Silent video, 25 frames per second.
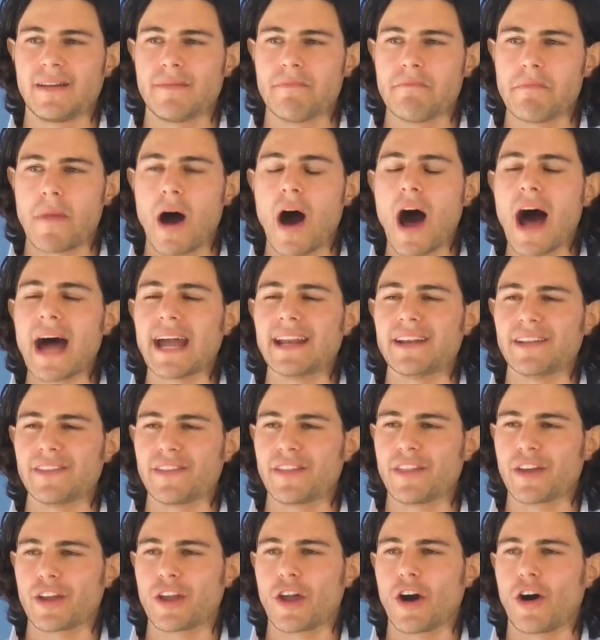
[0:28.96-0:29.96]

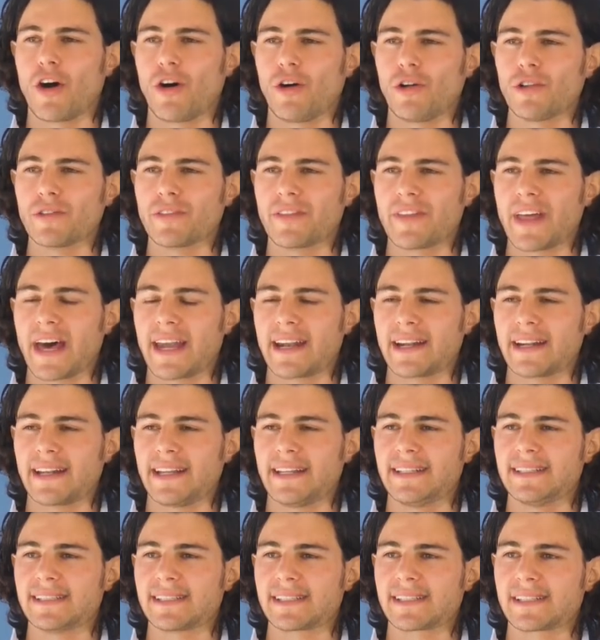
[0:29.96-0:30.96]
mine the gold that it
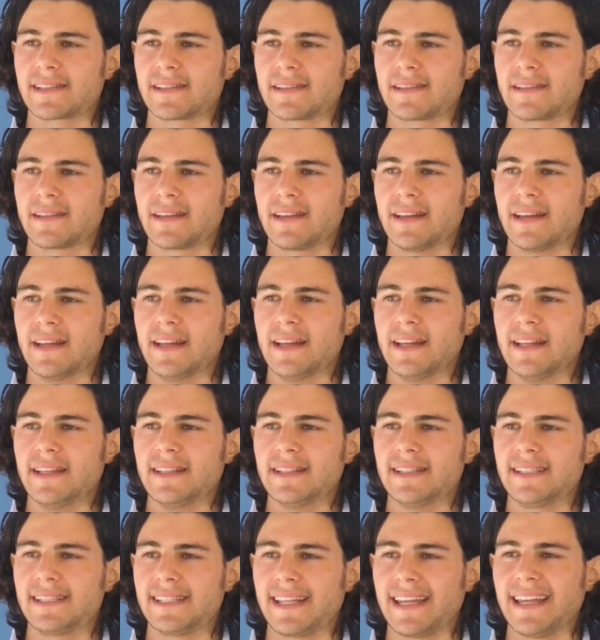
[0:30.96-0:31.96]
is,
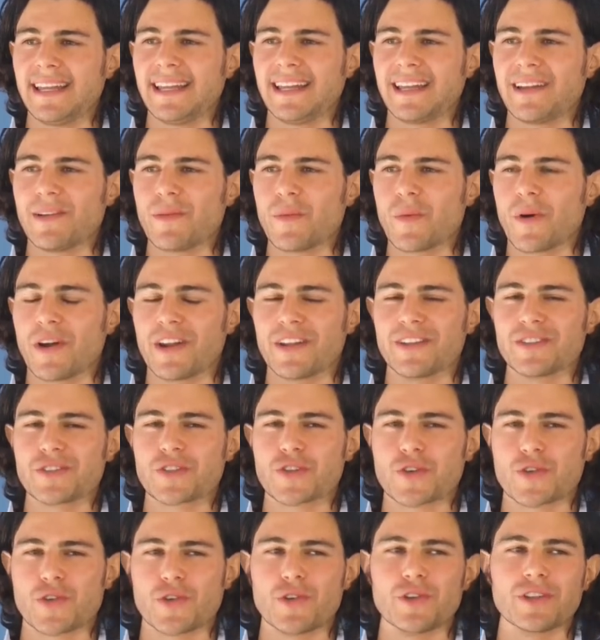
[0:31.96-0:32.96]
seeing what it
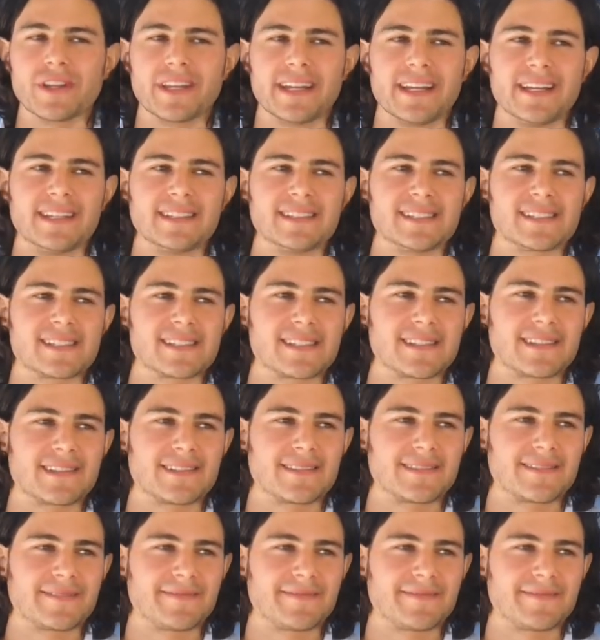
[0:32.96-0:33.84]
truly is